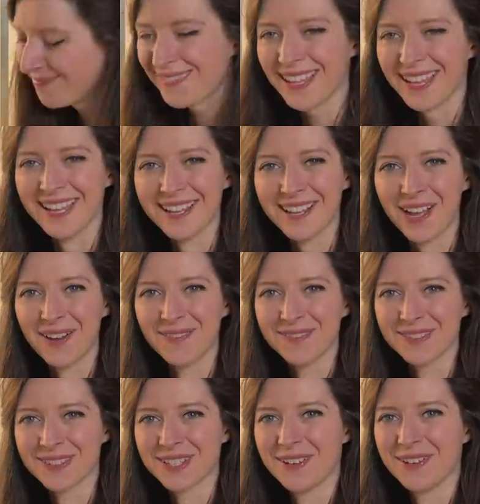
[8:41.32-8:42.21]
it
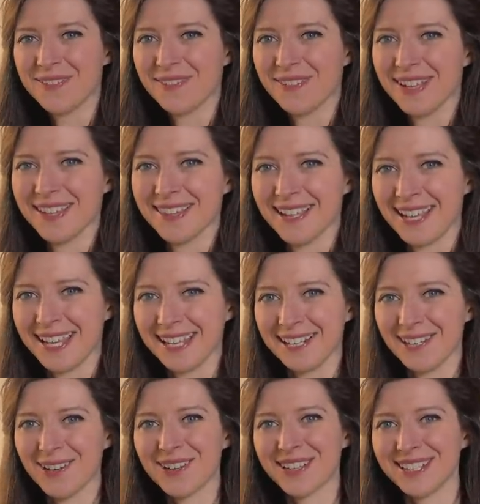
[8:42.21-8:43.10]
comes with a
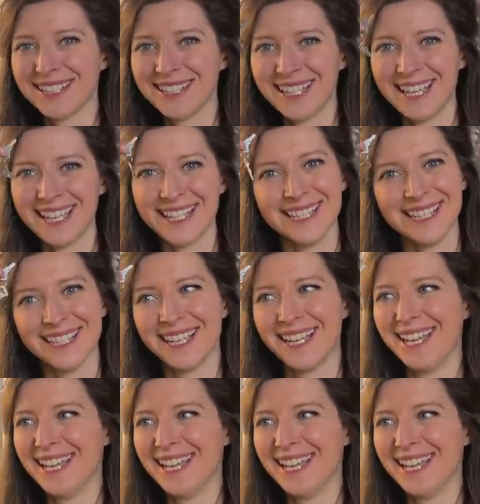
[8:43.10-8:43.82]
lock and key